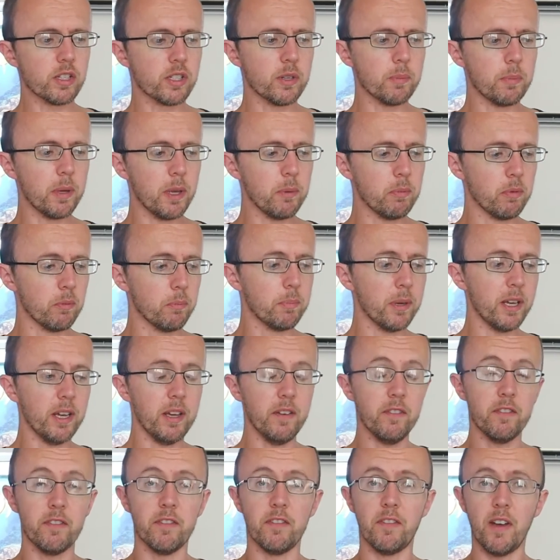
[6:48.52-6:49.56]
people:
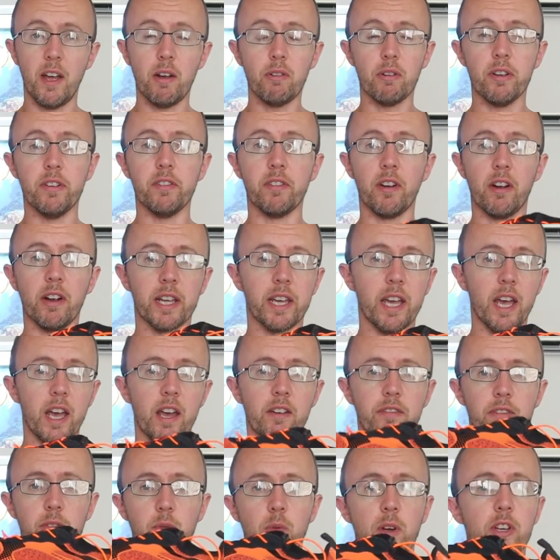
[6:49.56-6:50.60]
be very
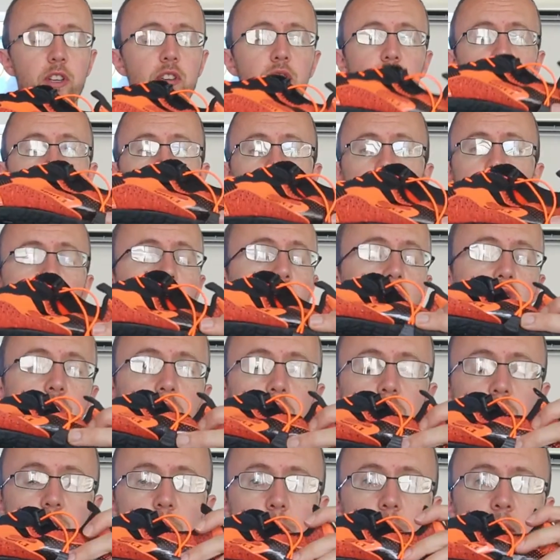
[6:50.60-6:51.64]
careful when you're changing
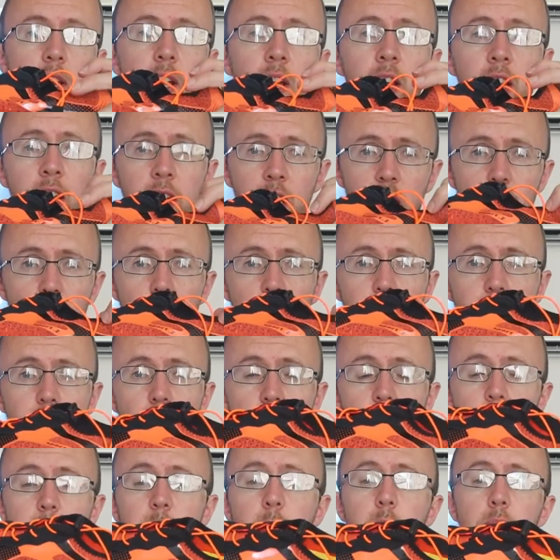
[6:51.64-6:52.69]
shoes. I mean, you've
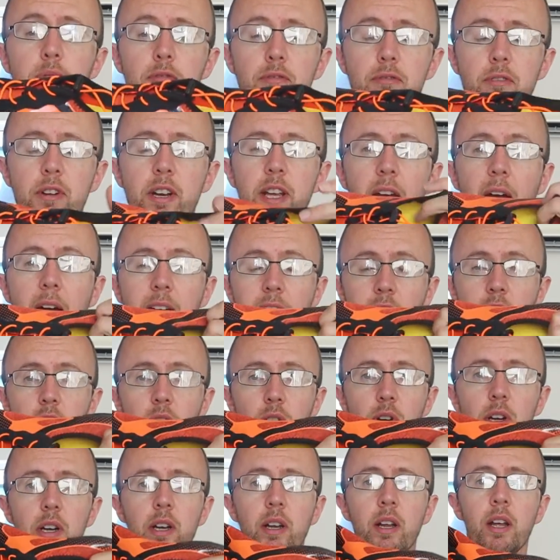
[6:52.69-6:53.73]
got to be pretty
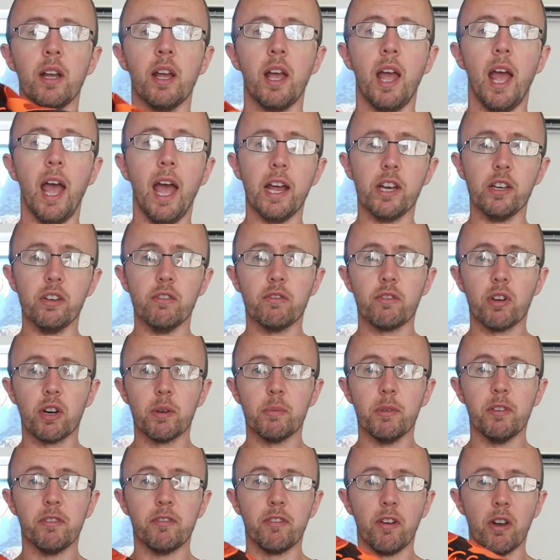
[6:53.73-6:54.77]
accurate, and you've got to
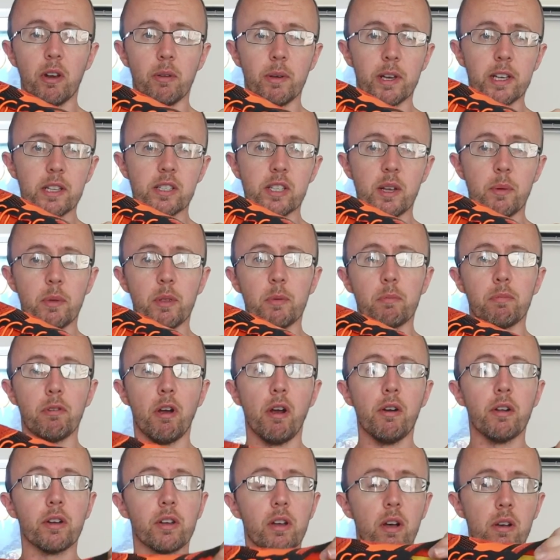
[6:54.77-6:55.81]
be following some of the
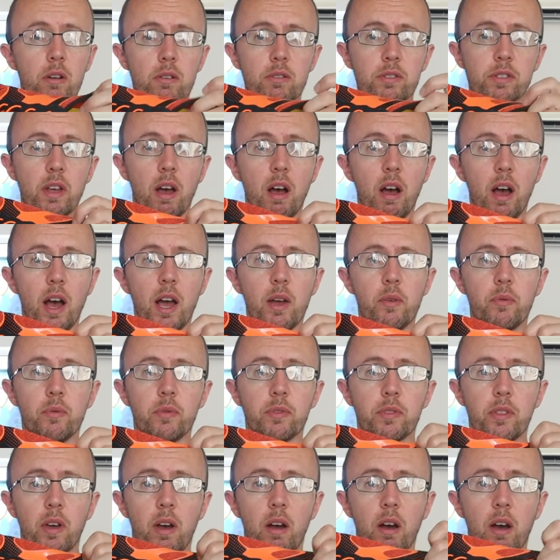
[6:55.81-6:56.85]
protocols that
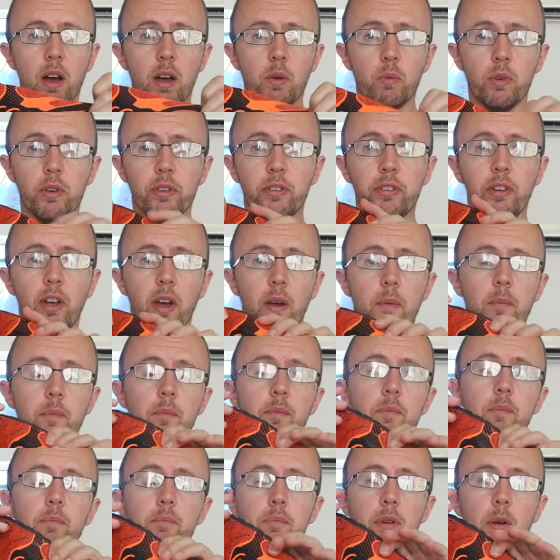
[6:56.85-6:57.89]
I would
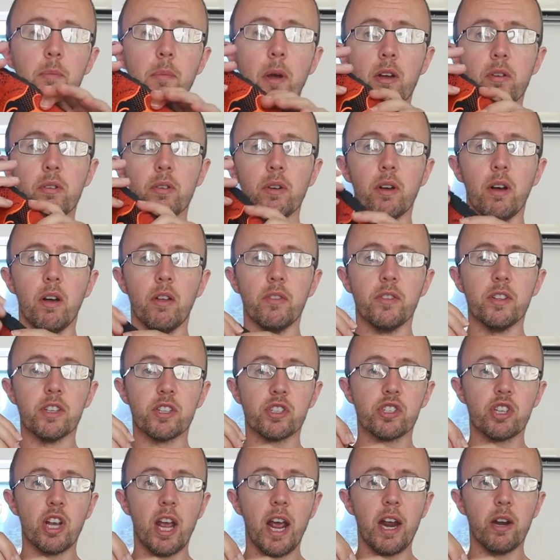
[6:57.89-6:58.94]
promote on
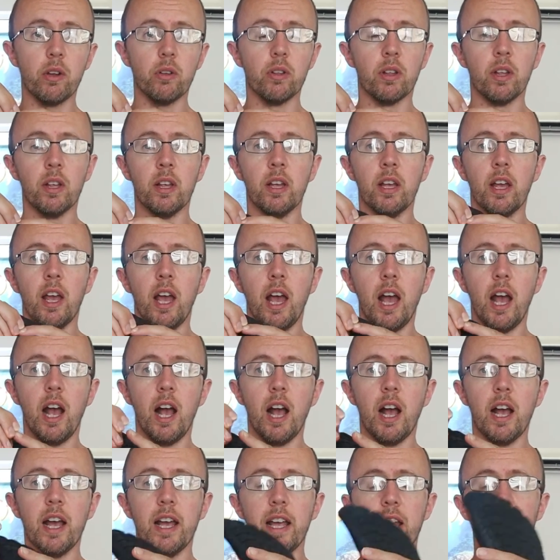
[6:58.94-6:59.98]
this channel
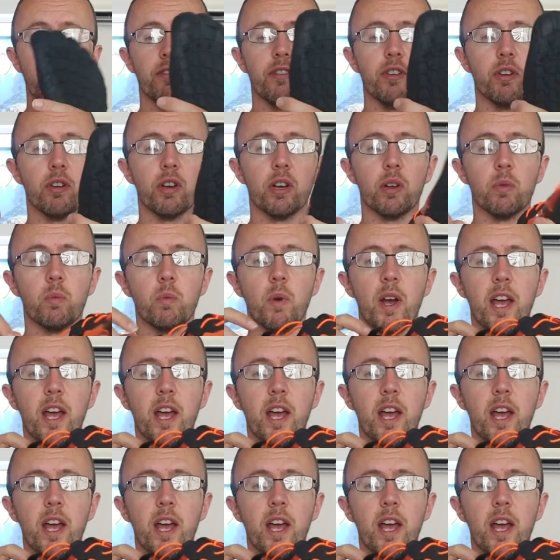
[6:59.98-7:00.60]
if you're going to